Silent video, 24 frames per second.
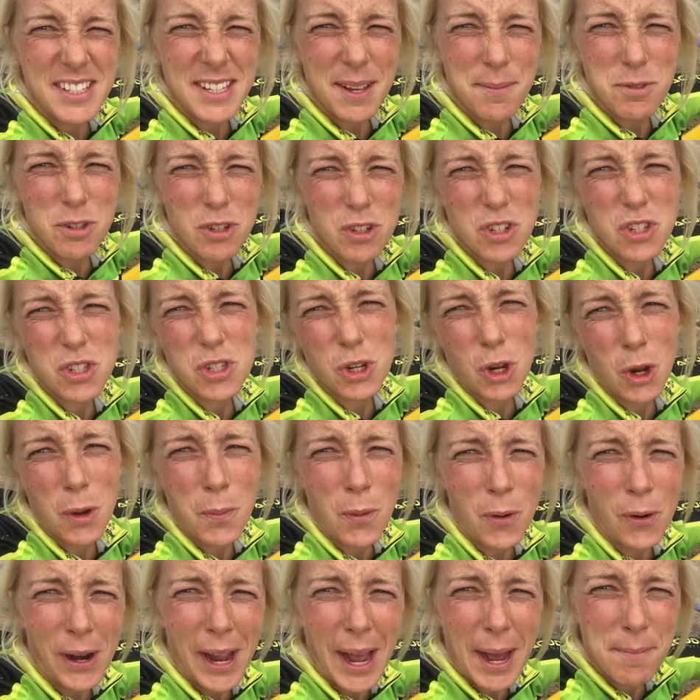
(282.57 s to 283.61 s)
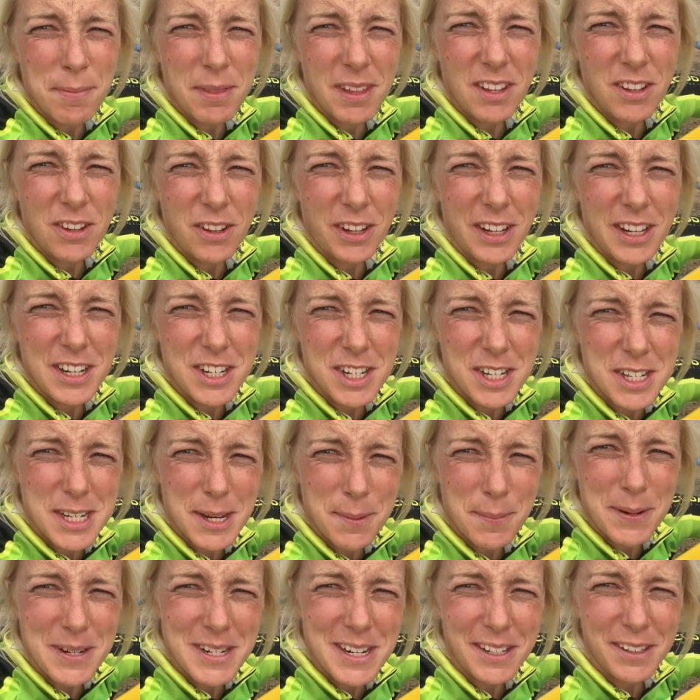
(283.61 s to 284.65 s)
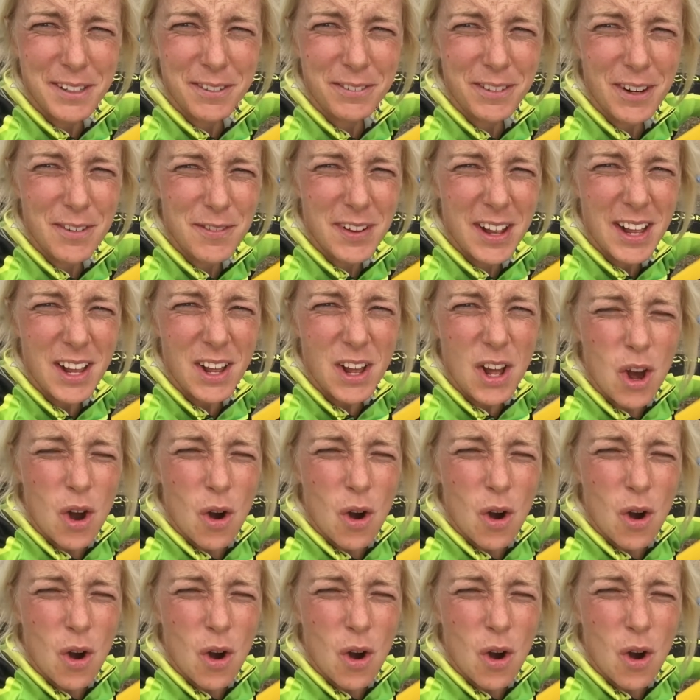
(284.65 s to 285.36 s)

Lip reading: some sort of scoop or cup that you can just dip into the river,